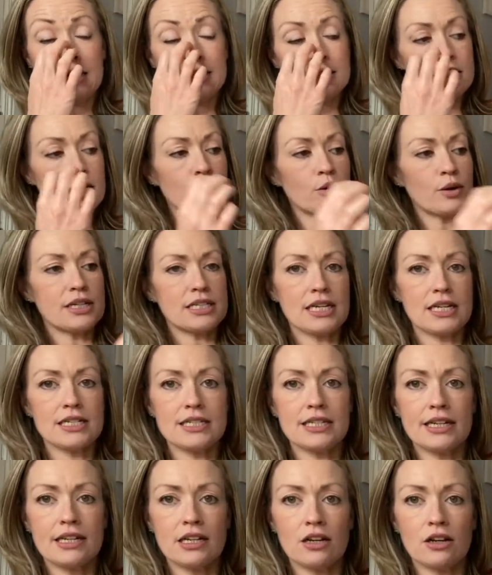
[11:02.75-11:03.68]
So it
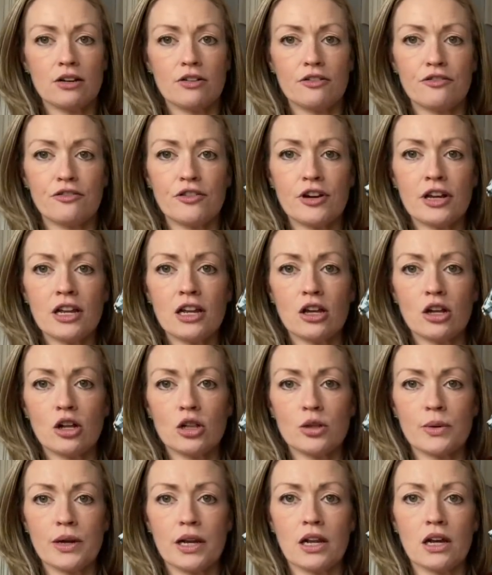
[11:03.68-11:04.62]
has a little frill
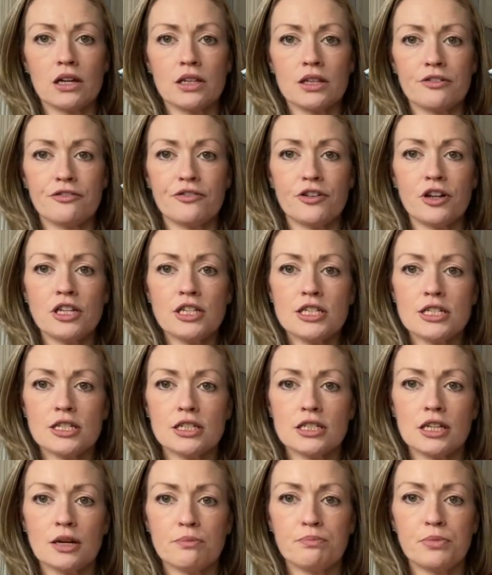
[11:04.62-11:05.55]
all the way along the front,
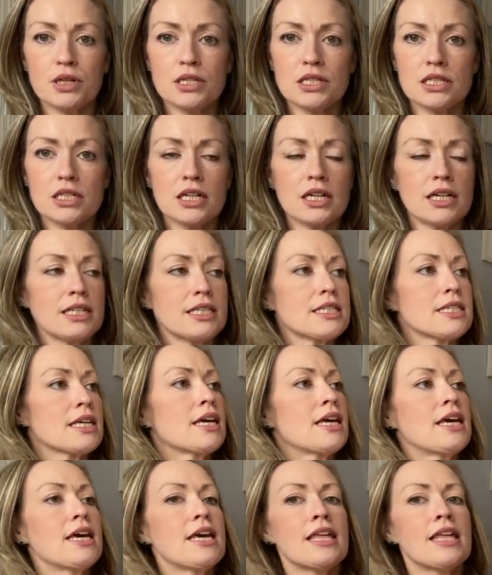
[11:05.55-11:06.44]
it's got bust darts,